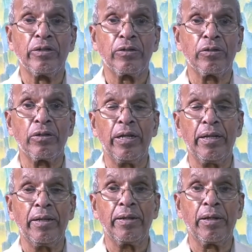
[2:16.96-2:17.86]

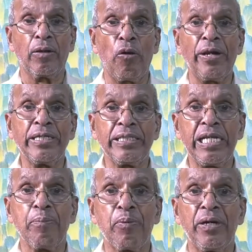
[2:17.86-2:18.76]
going
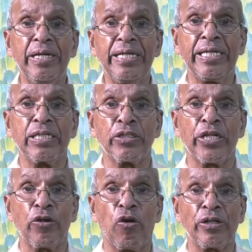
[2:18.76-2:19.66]
deeper into
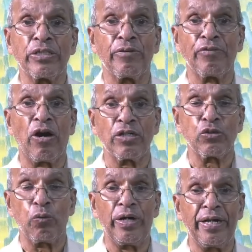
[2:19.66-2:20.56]
the knowledge of
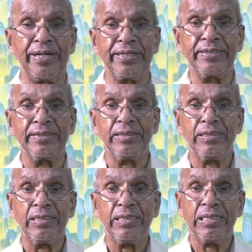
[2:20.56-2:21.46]
God's Word.
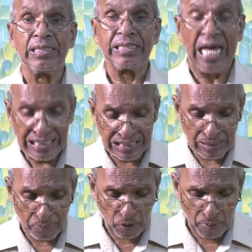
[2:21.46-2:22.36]
That is
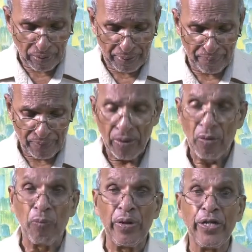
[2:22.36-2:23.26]
the problem
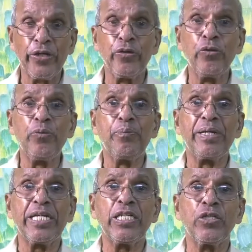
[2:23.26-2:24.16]
when you
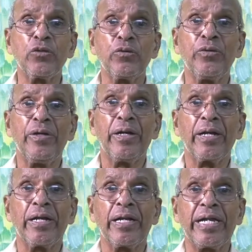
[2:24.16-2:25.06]
begin to
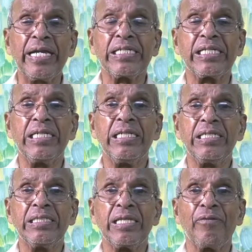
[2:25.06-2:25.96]
get
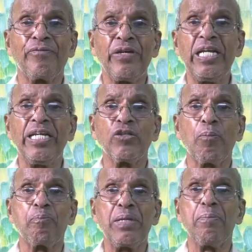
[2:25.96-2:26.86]
the feelings
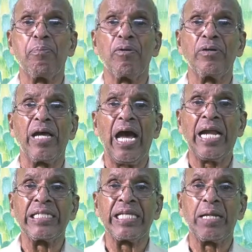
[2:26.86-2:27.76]
of people
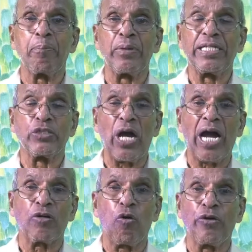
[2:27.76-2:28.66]
and then preach
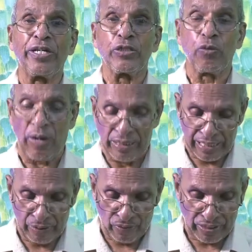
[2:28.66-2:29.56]
according to what
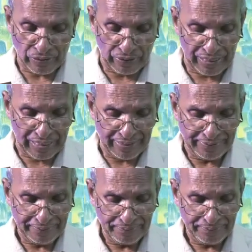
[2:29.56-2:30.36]
they want to hear.